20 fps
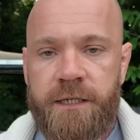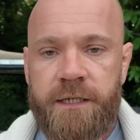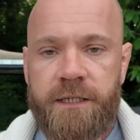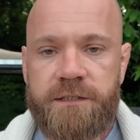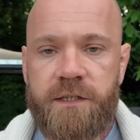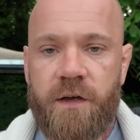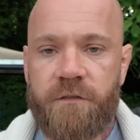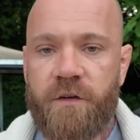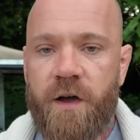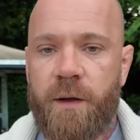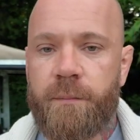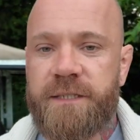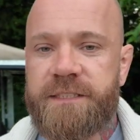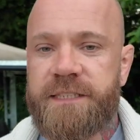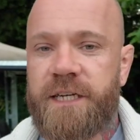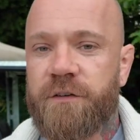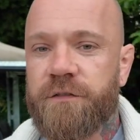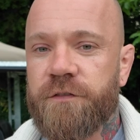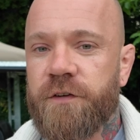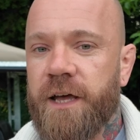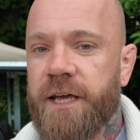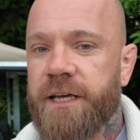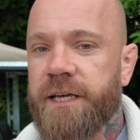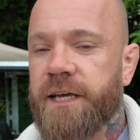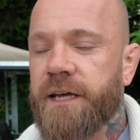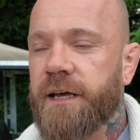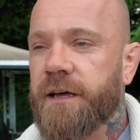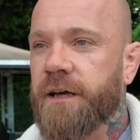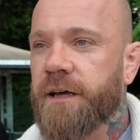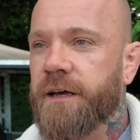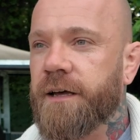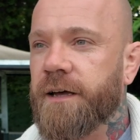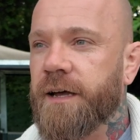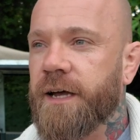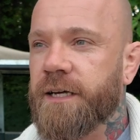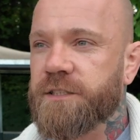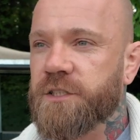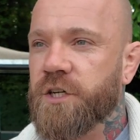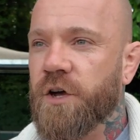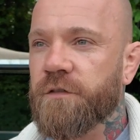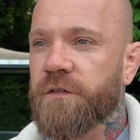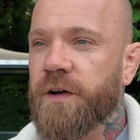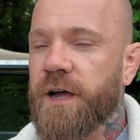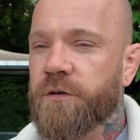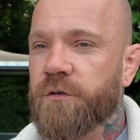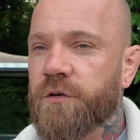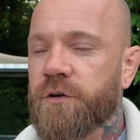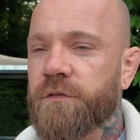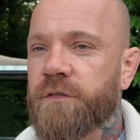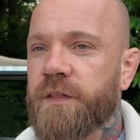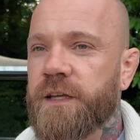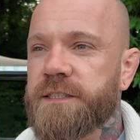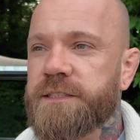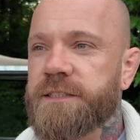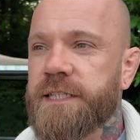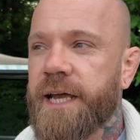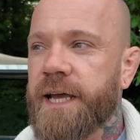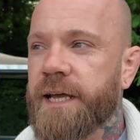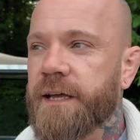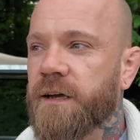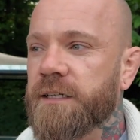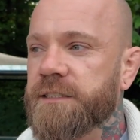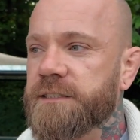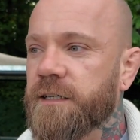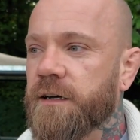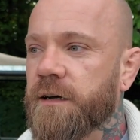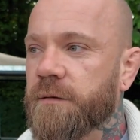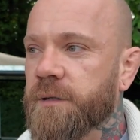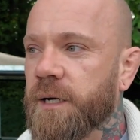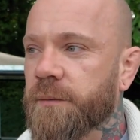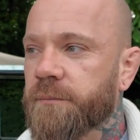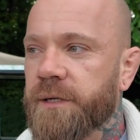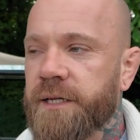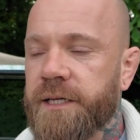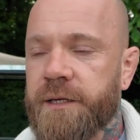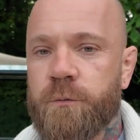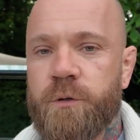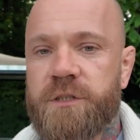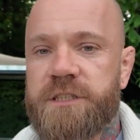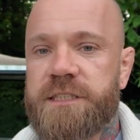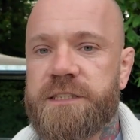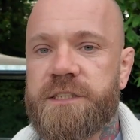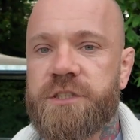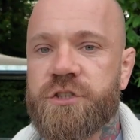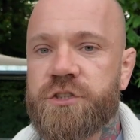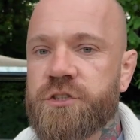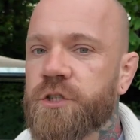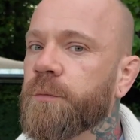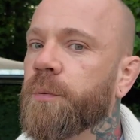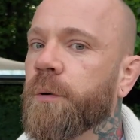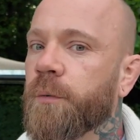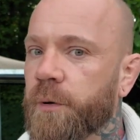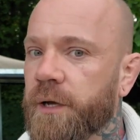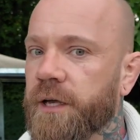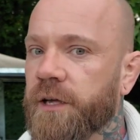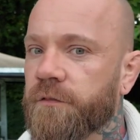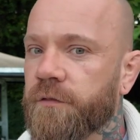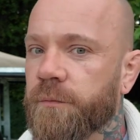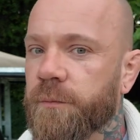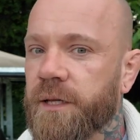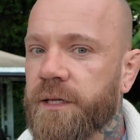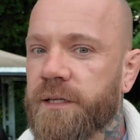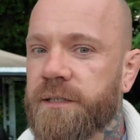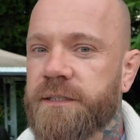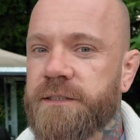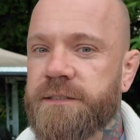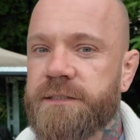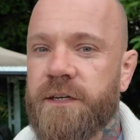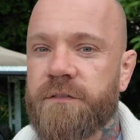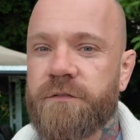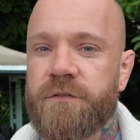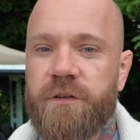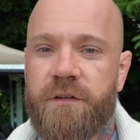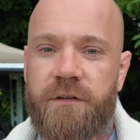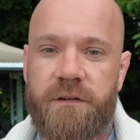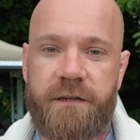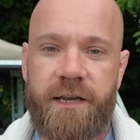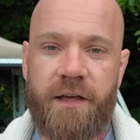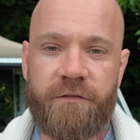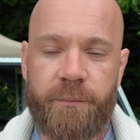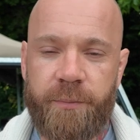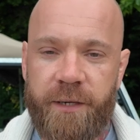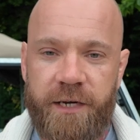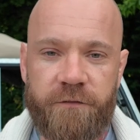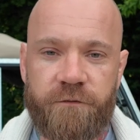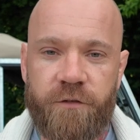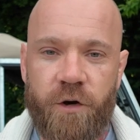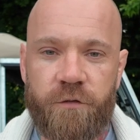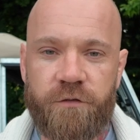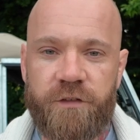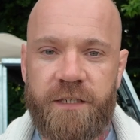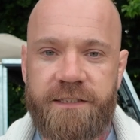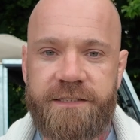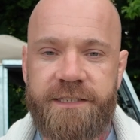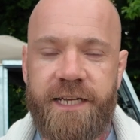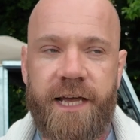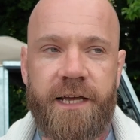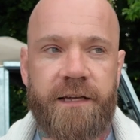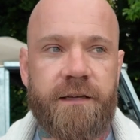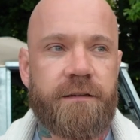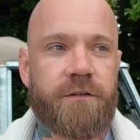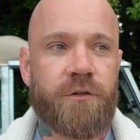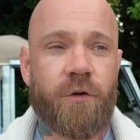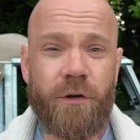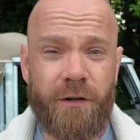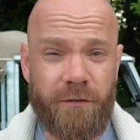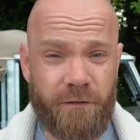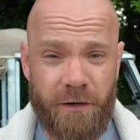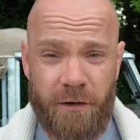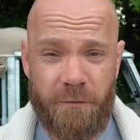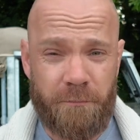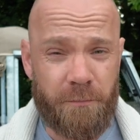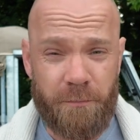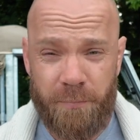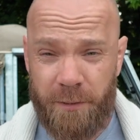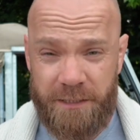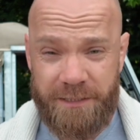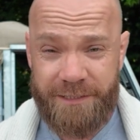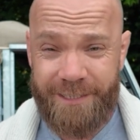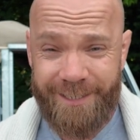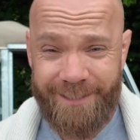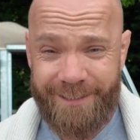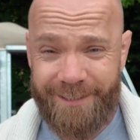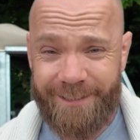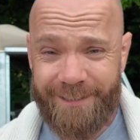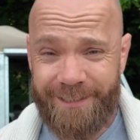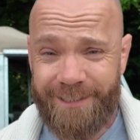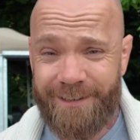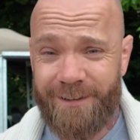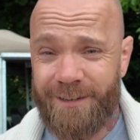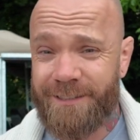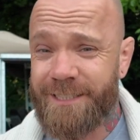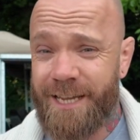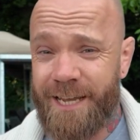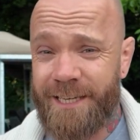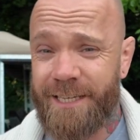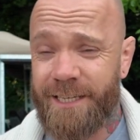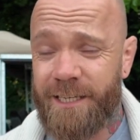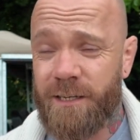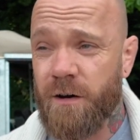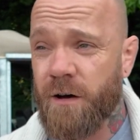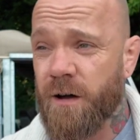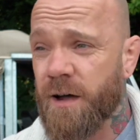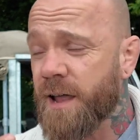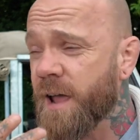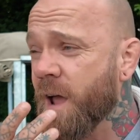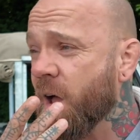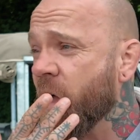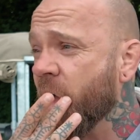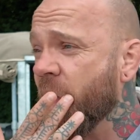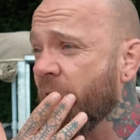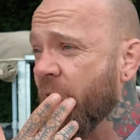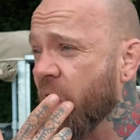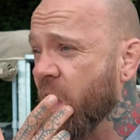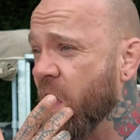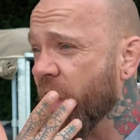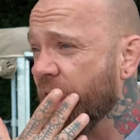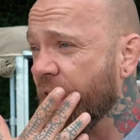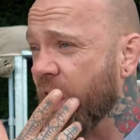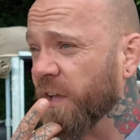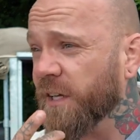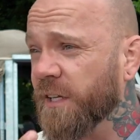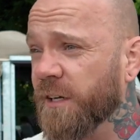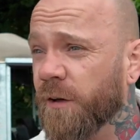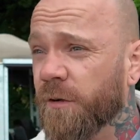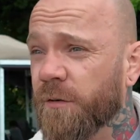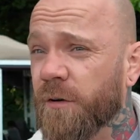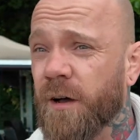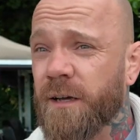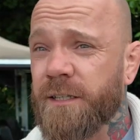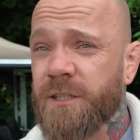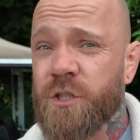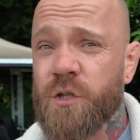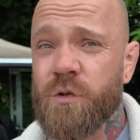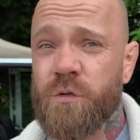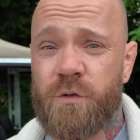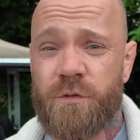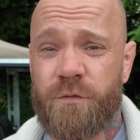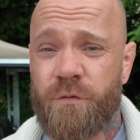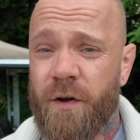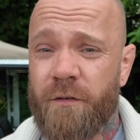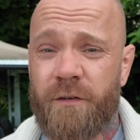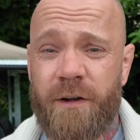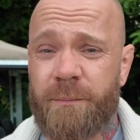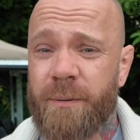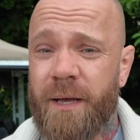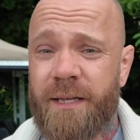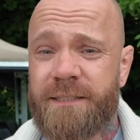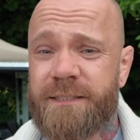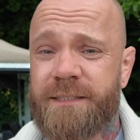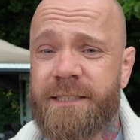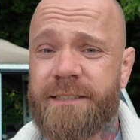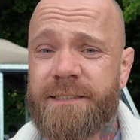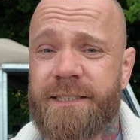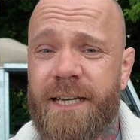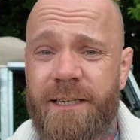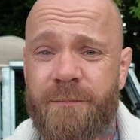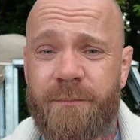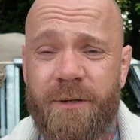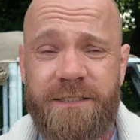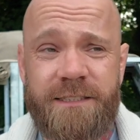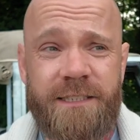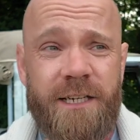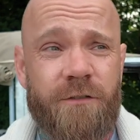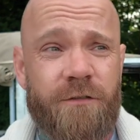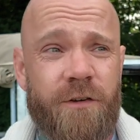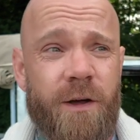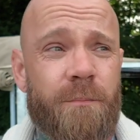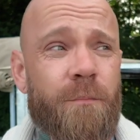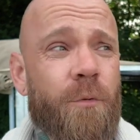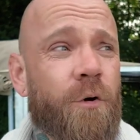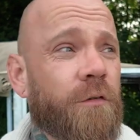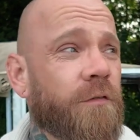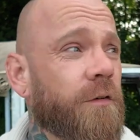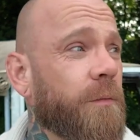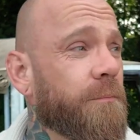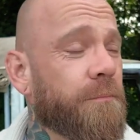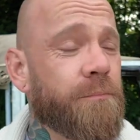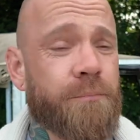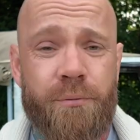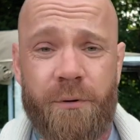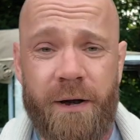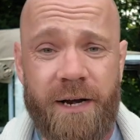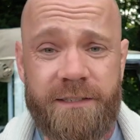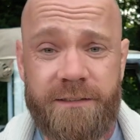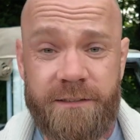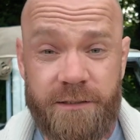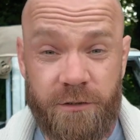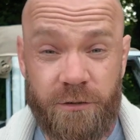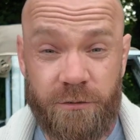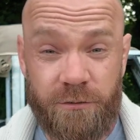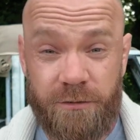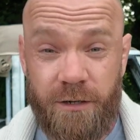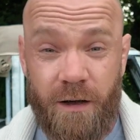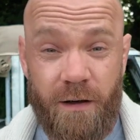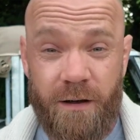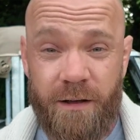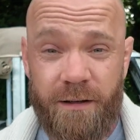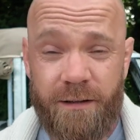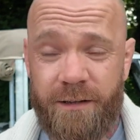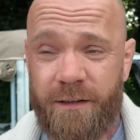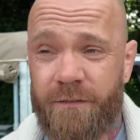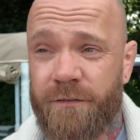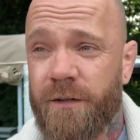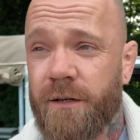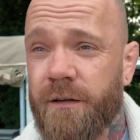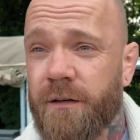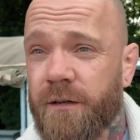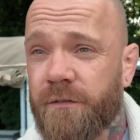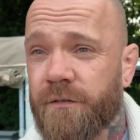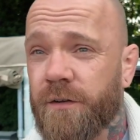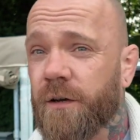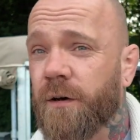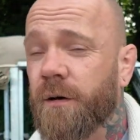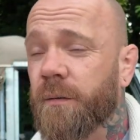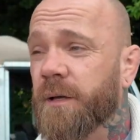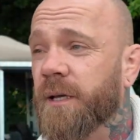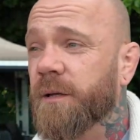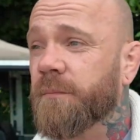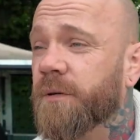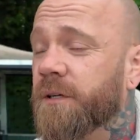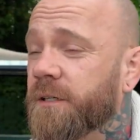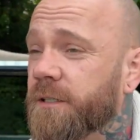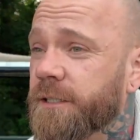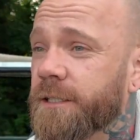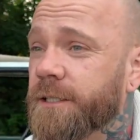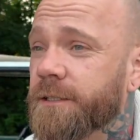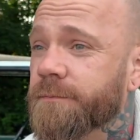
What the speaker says: so I find myself like as co-founder of this AI startup company, which is super weird for me because I've never been involved in tech, not even a particularly like techie guy. You know, I use very basic tech myself. I'm more of a practical guy, if you know what I mean. But